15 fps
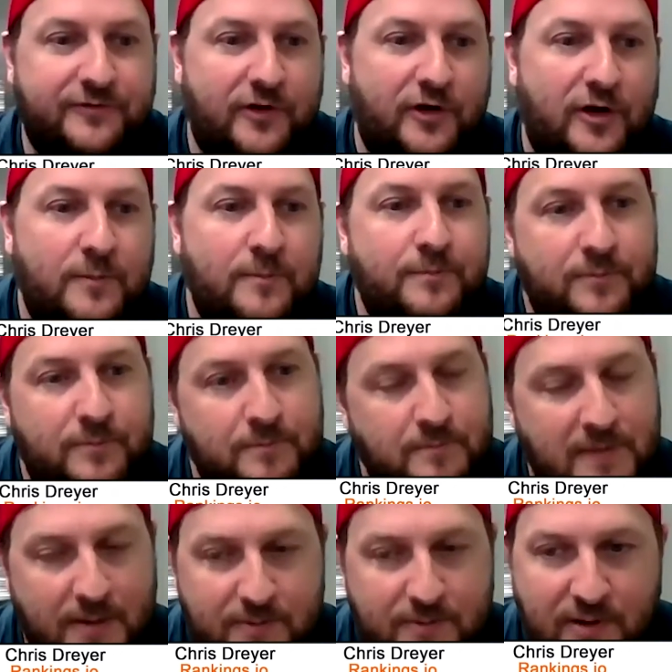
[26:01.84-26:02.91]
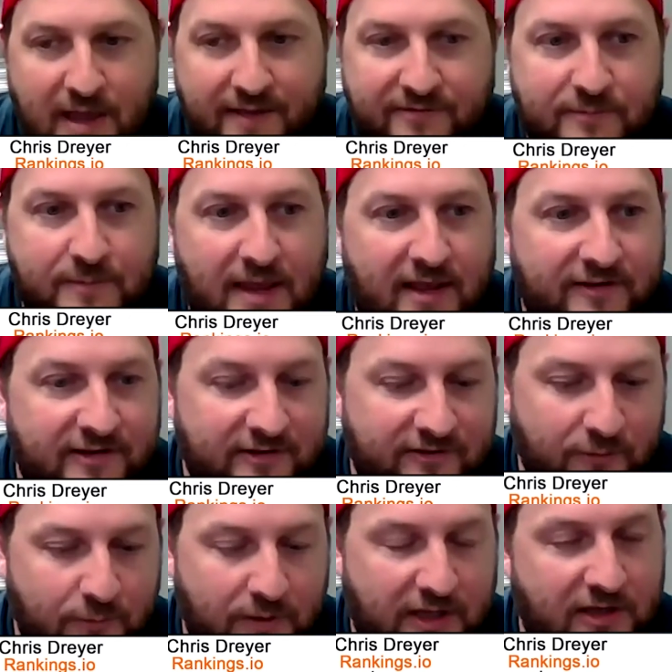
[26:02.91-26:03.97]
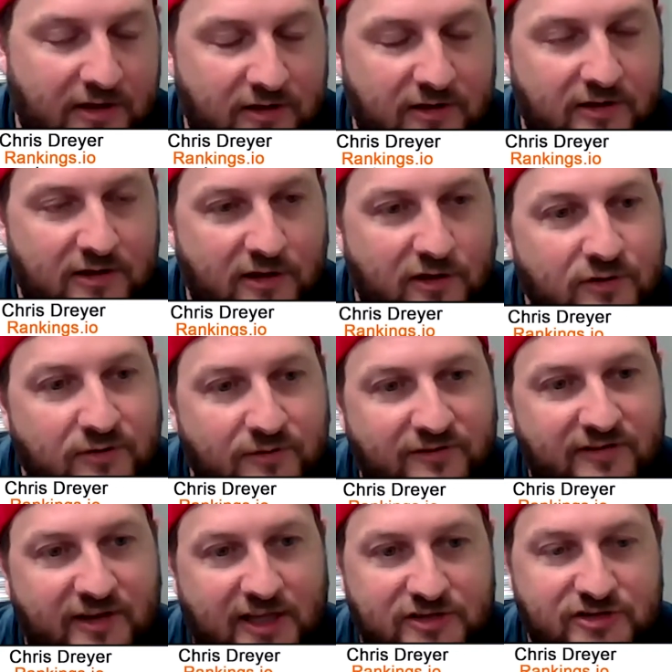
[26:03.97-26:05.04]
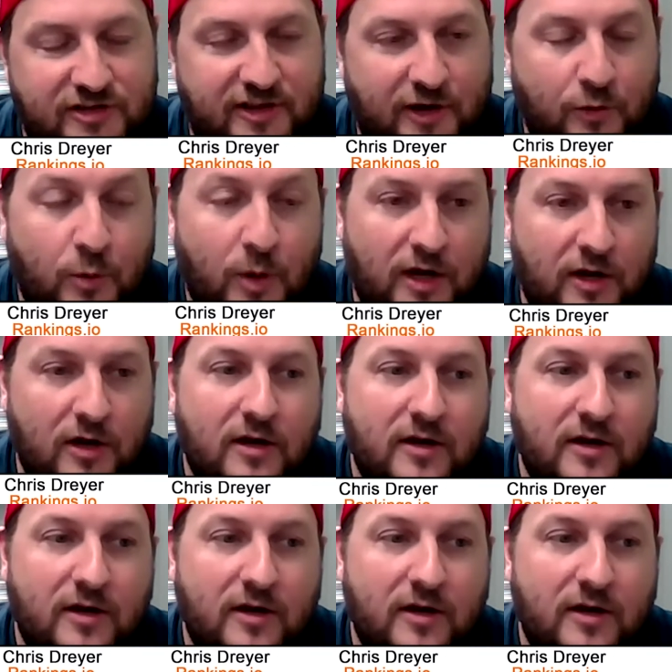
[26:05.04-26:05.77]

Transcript: firm maybe you have some assets that we can use to get you there quicker